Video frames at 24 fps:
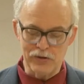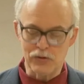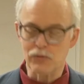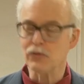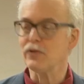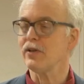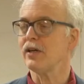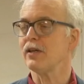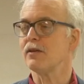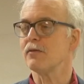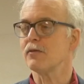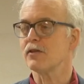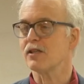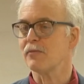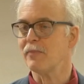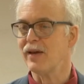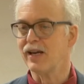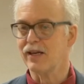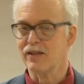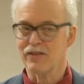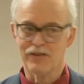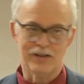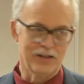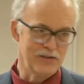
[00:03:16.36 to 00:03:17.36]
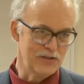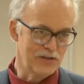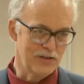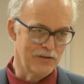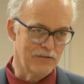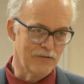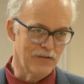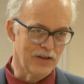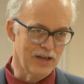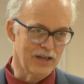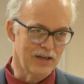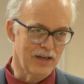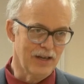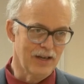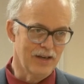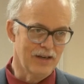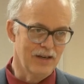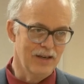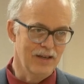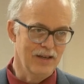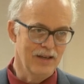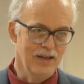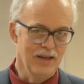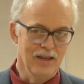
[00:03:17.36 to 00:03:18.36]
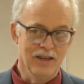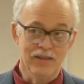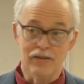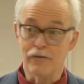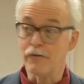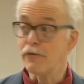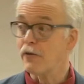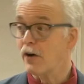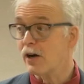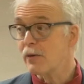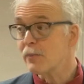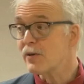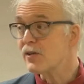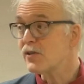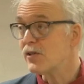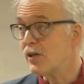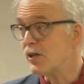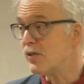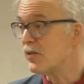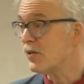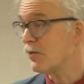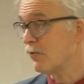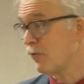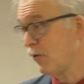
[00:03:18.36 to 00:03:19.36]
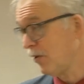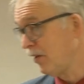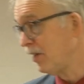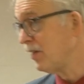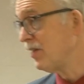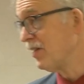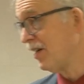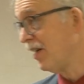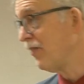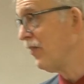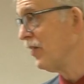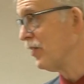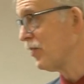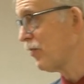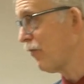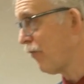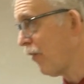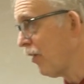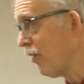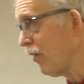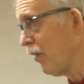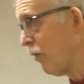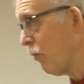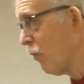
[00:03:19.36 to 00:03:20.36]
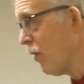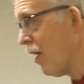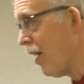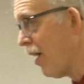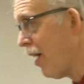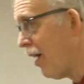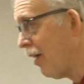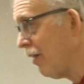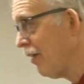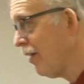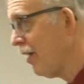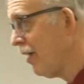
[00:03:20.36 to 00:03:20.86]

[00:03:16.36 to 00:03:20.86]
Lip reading: is really to make things convenient. The pharmacies have really done this fairly well.